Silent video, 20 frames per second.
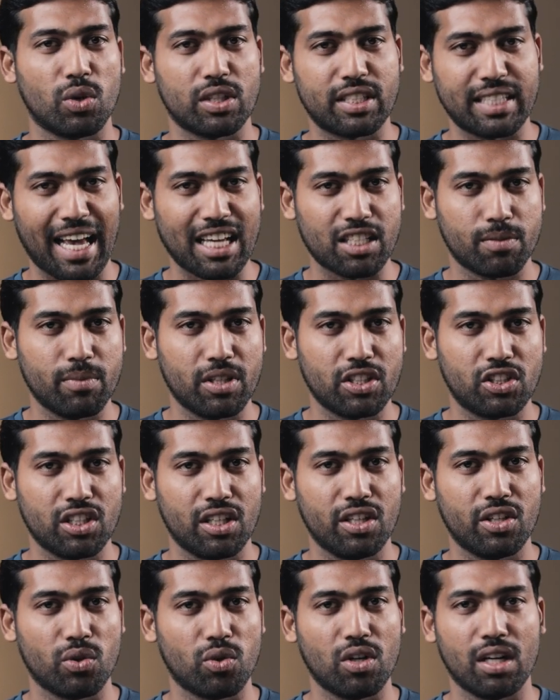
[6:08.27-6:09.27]
to a SaaS
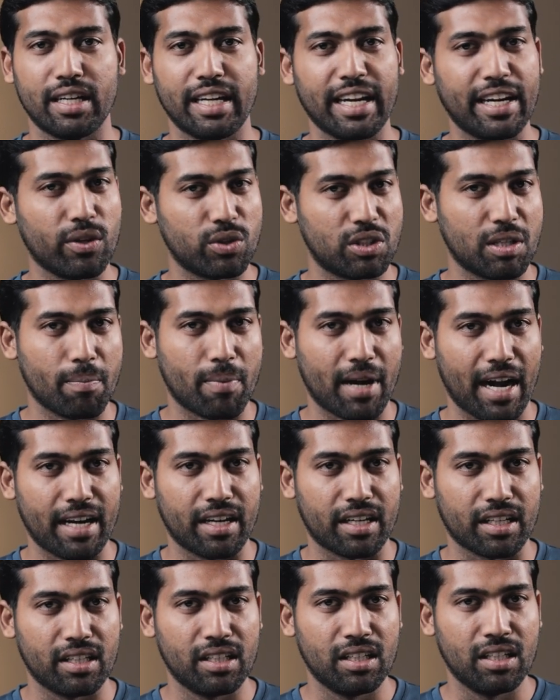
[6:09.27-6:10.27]
merchant to a D2C
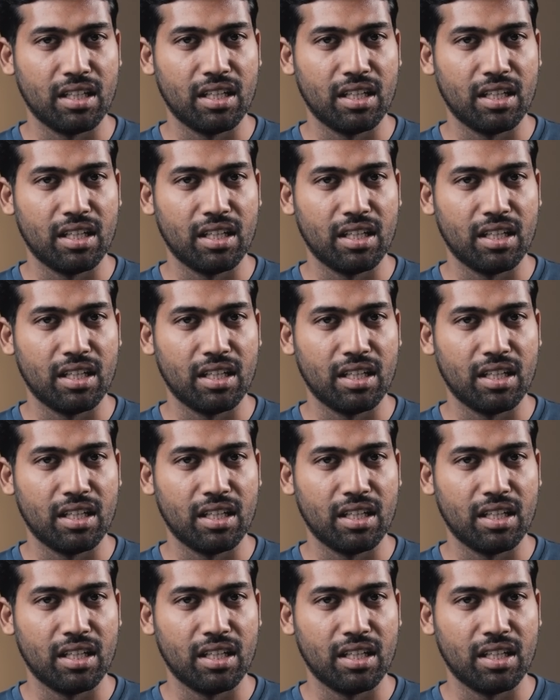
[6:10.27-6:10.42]
brand.